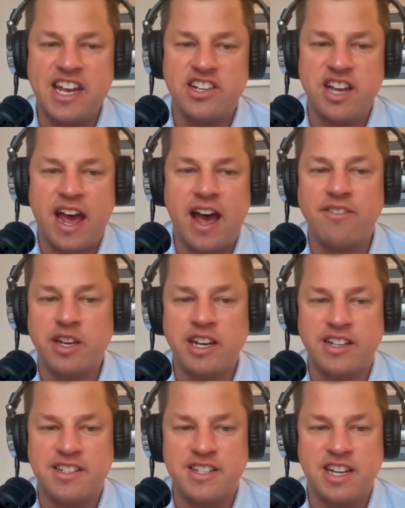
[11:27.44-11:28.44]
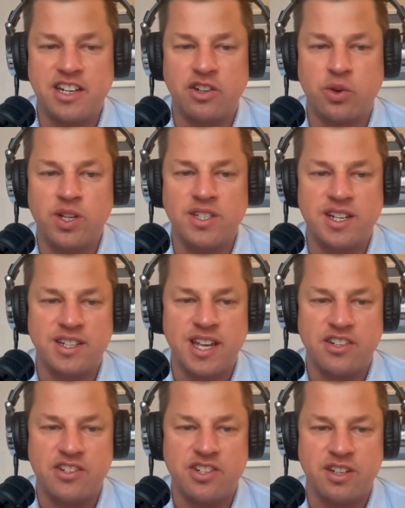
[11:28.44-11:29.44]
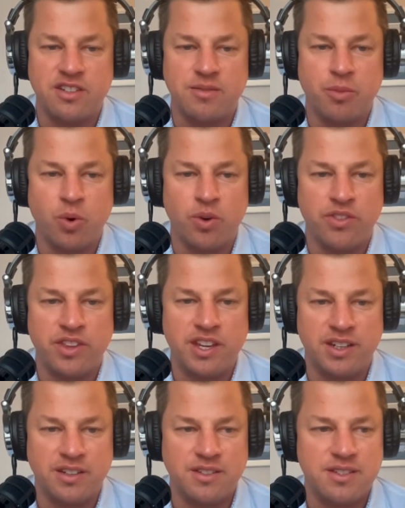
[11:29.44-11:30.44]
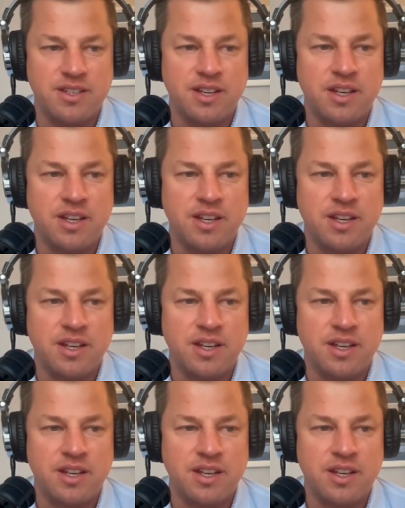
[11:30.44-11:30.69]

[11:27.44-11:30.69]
having increased attention to more things.